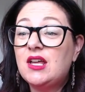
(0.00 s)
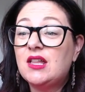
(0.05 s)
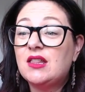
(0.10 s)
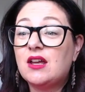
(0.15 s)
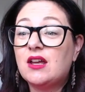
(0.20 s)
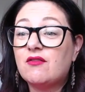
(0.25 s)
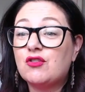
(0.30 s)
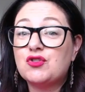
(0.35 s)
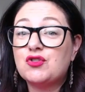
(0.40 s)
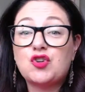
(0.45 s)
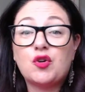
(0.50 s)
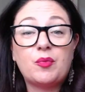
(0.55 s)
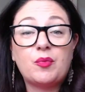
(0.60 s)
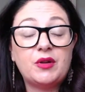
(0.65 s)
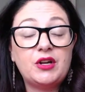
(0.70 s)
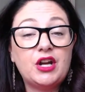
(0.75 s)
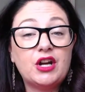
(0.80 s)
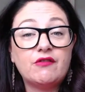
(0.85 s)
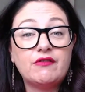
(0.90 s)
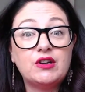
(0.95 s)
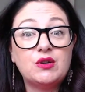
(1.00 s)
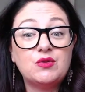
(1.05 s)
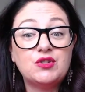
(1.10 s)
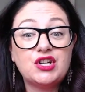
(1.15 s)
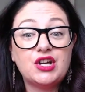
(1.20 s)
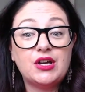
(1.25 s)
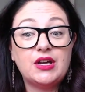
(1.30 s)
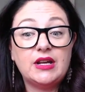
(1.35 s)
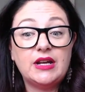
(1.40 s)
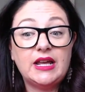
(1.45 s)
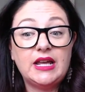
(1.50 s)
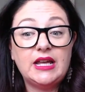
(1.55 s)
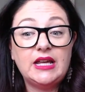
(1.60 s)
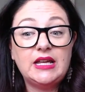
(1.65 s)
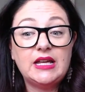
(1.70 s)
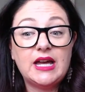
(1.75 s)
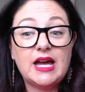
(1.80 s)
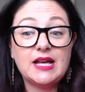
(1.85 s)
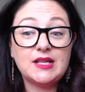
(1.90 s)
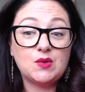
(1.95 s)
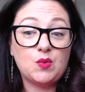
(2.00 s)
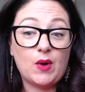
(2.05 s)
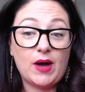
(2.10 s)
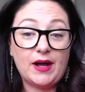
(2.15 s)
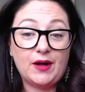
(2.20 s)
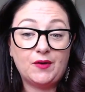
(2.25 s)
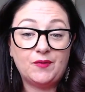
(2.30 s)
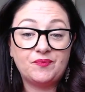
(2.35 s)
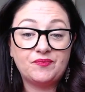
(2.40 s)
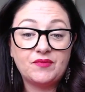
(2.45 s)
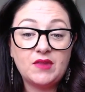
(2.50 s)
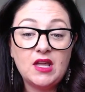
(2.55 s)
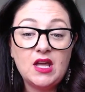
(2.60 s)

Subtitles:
their entrepreneurial journey as well.